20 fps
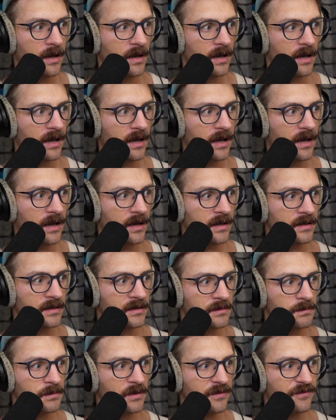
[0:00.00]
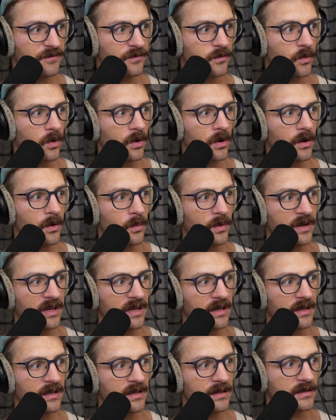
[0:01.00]
And before
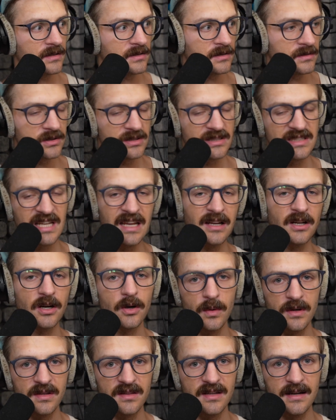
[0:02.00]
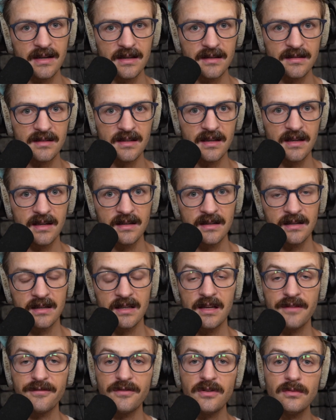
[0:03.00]
we tinker with anything,
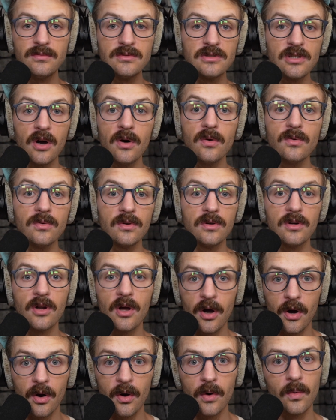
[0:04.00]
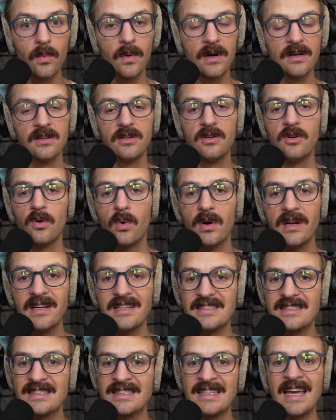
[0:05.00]
if you don't know what a
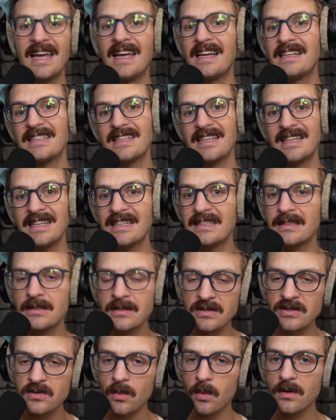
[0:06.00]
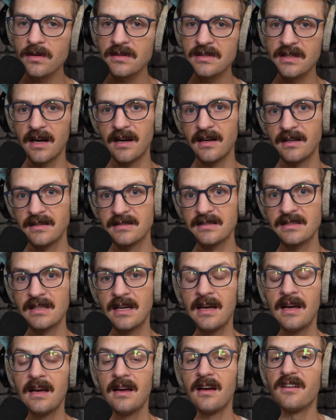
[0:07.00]
noise gate is or does,
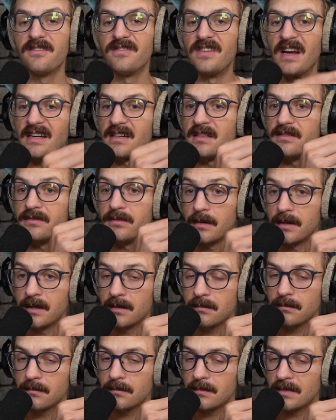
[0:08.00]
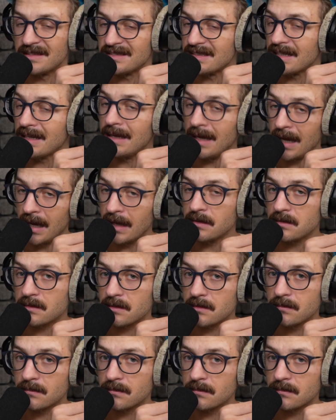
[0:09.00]
effectively, it's a gate